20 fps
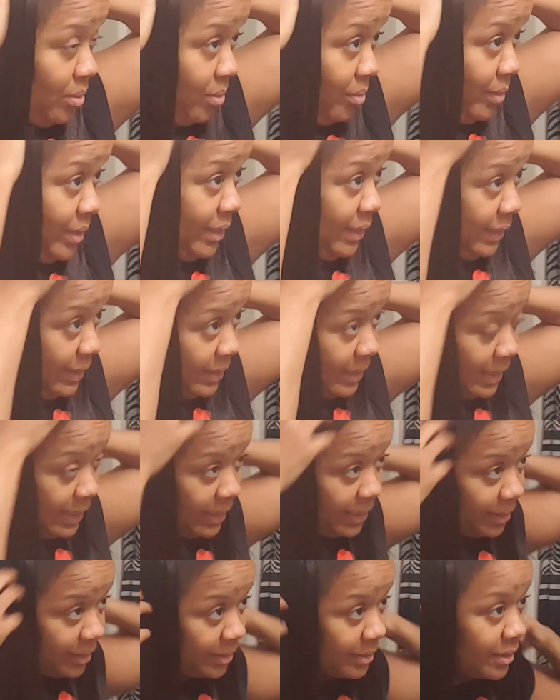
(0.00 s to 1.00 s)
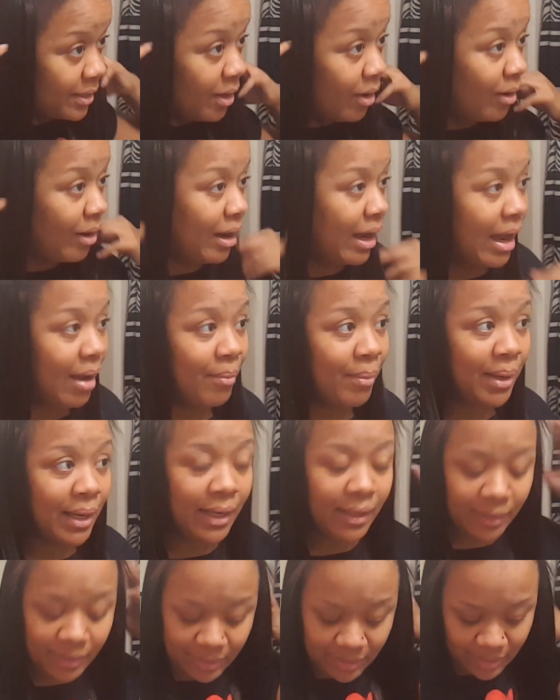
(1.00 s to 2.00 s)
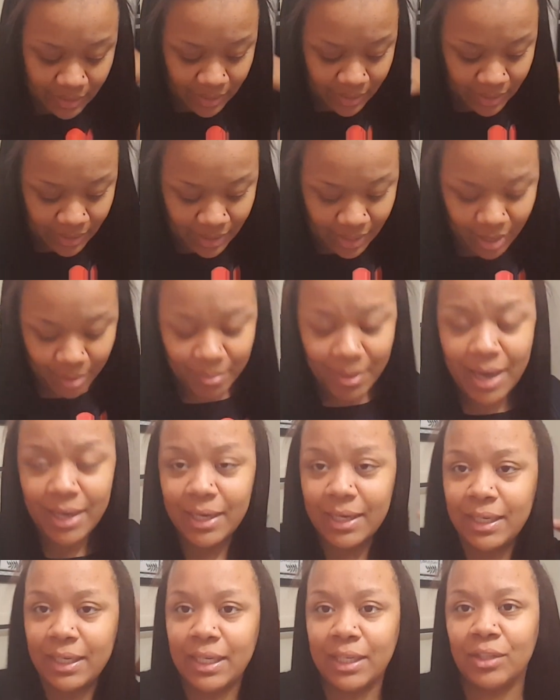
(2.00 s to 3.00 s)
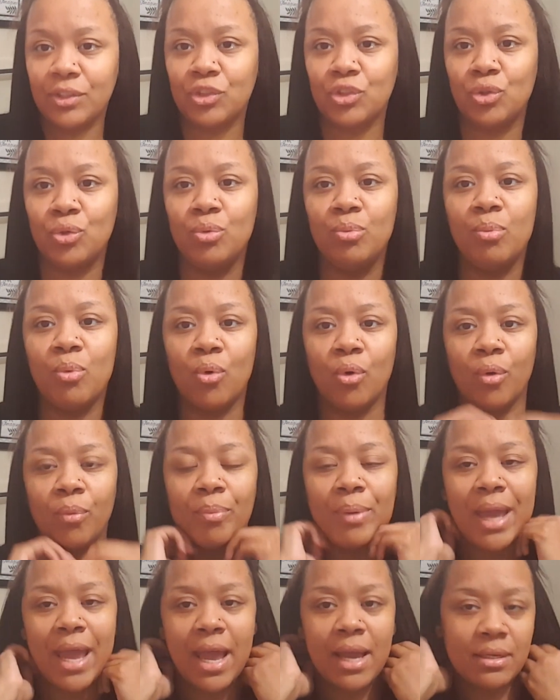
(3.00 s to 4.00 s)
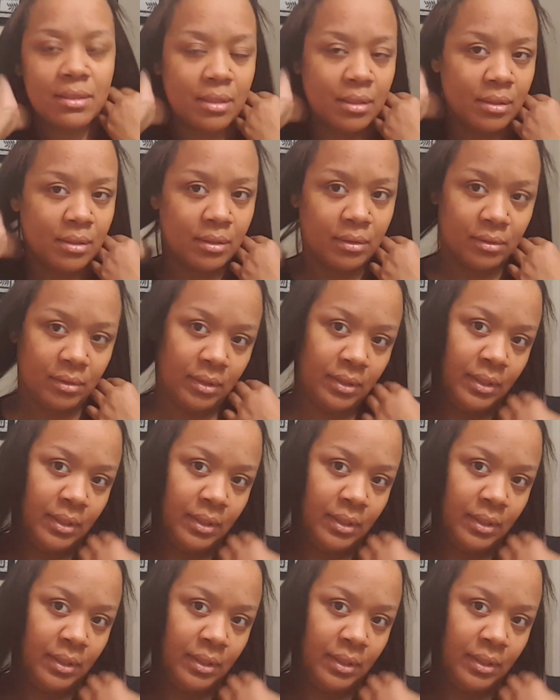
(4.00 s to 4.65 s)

really thick. So I might need to get 2 more packs, huh?